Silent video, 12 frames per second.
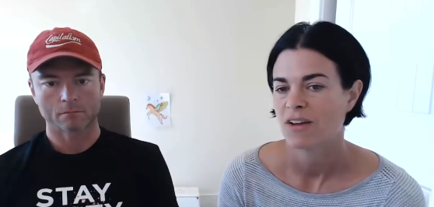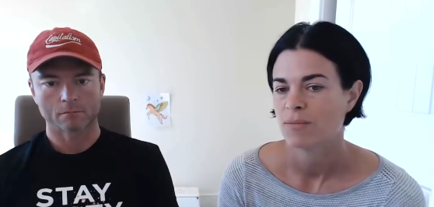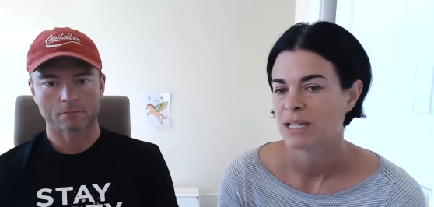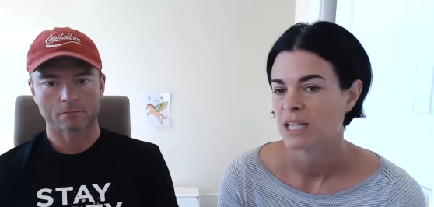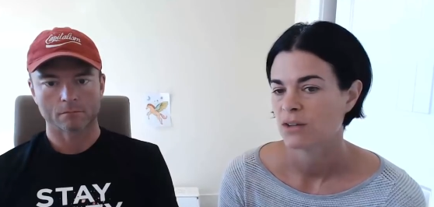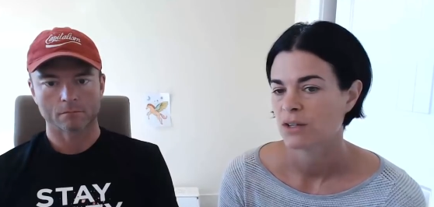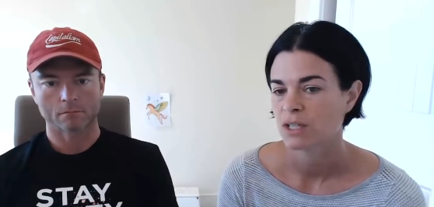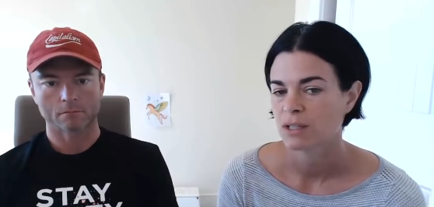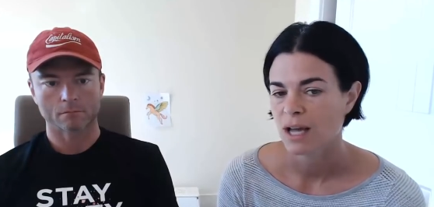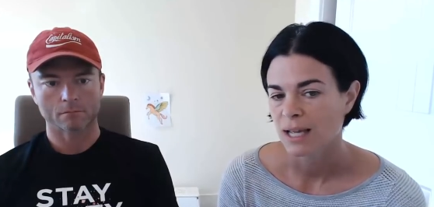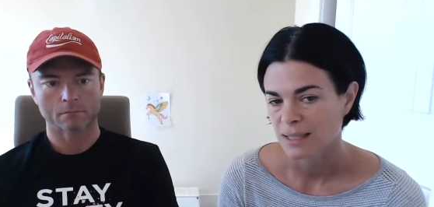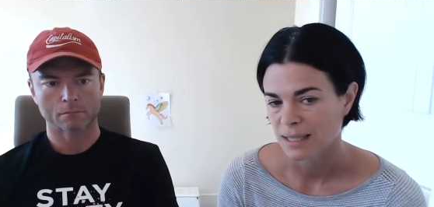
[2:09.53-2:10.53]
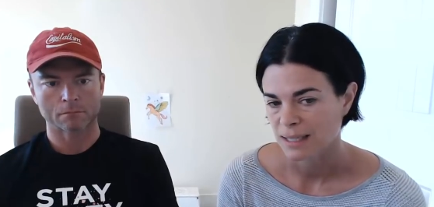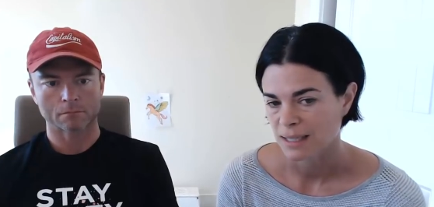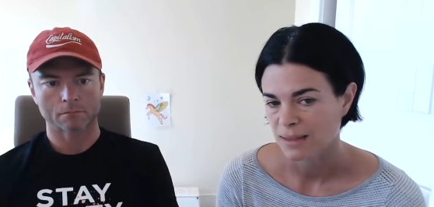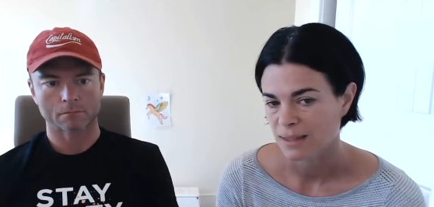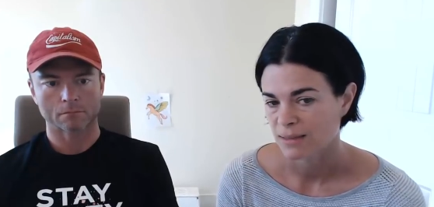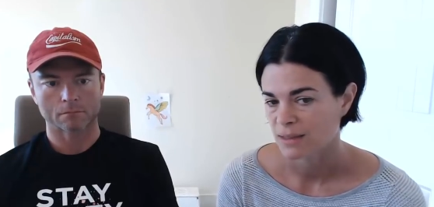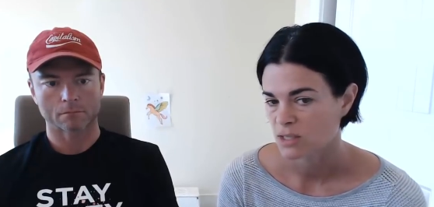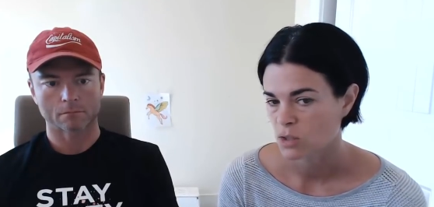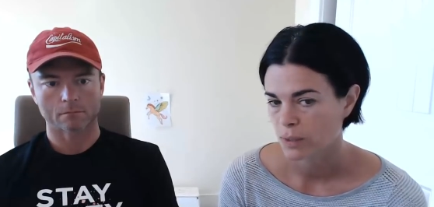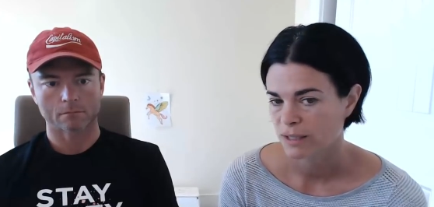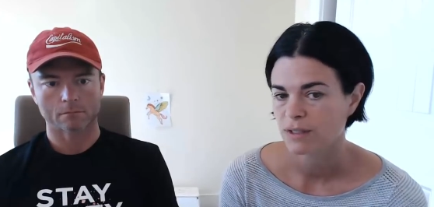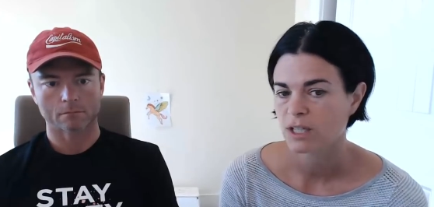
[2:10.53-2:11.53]
Speaker 1: I've been hearing a lot lately that this
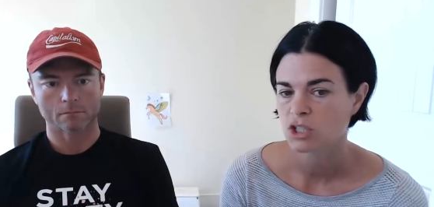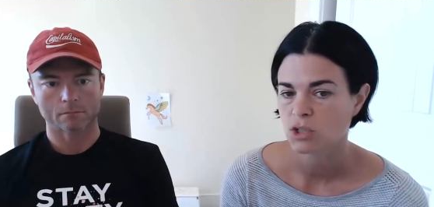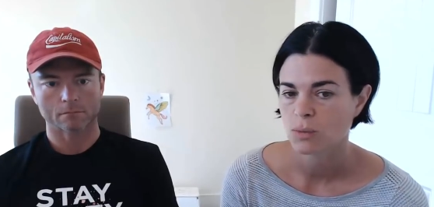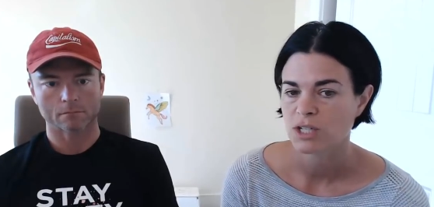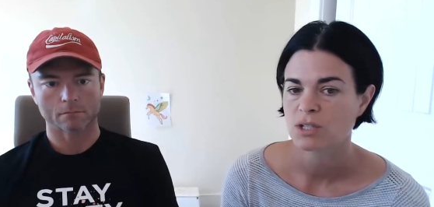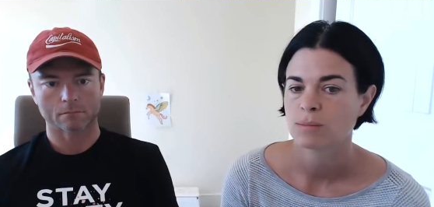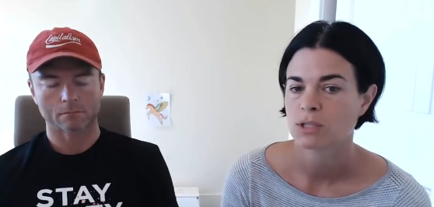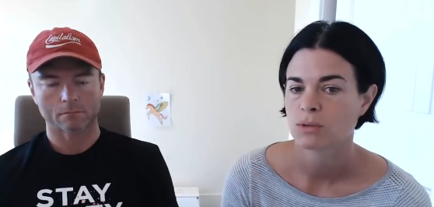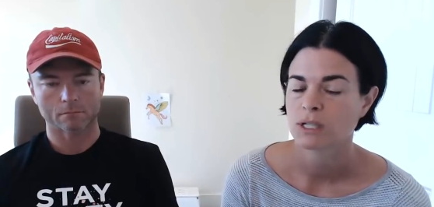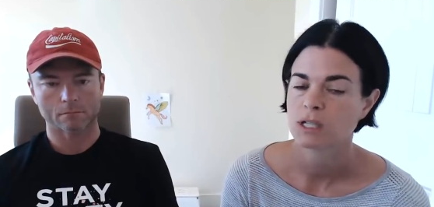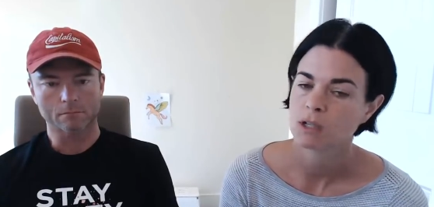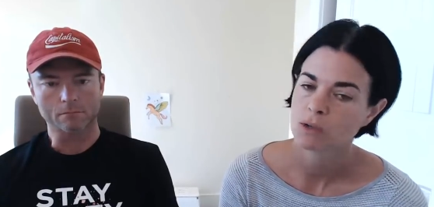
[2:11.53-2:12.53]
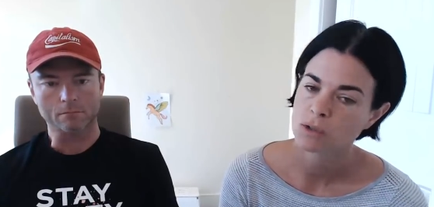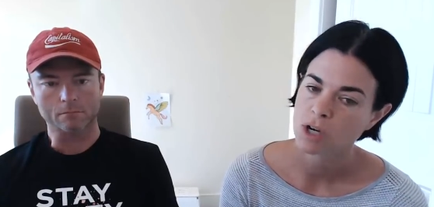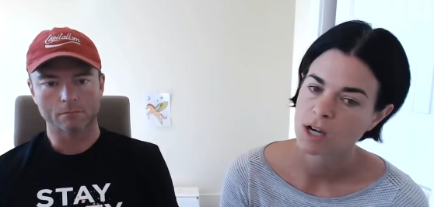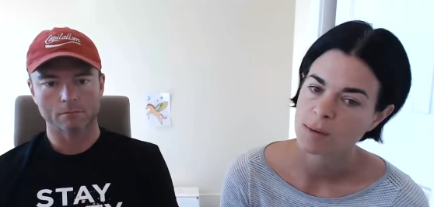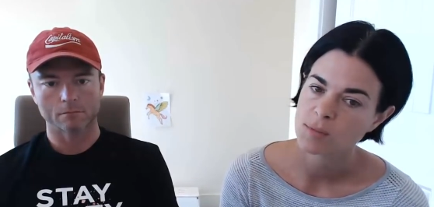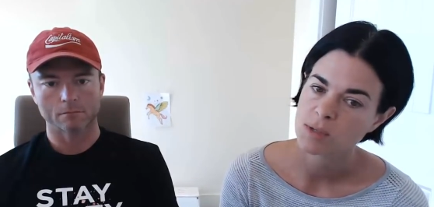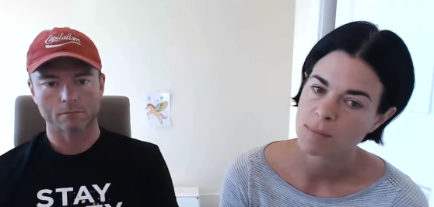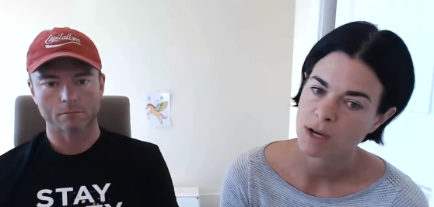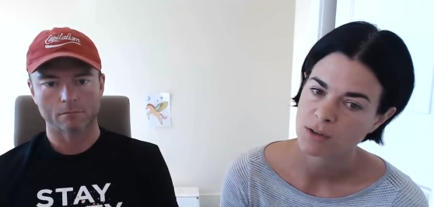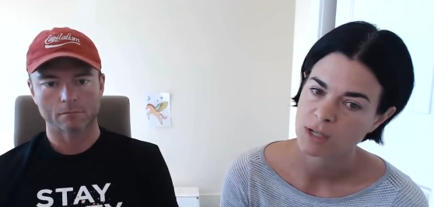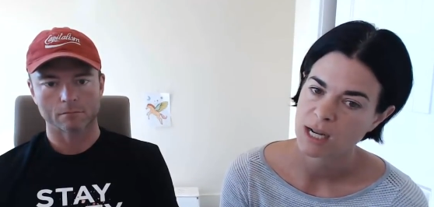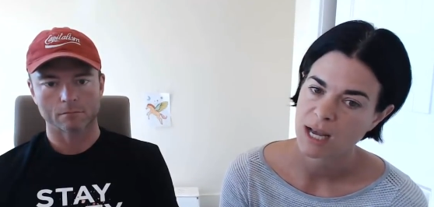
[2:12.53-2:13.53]
quick fluctuation between low carb to
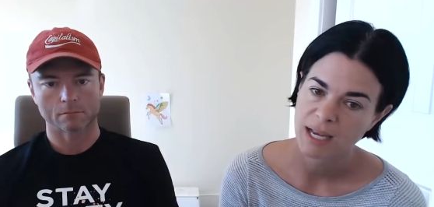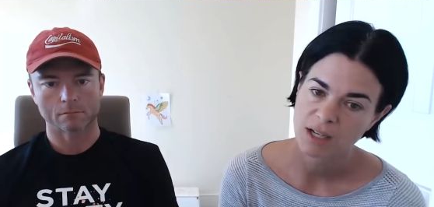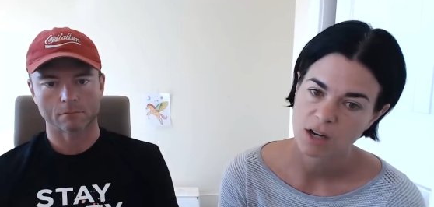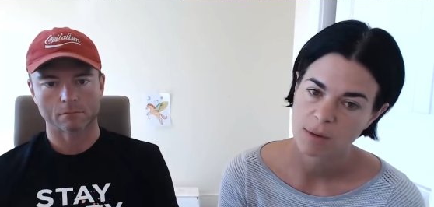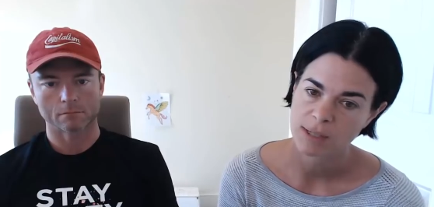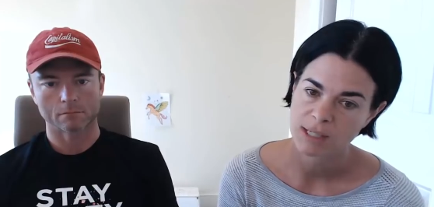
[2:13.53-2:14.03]
moderate high carb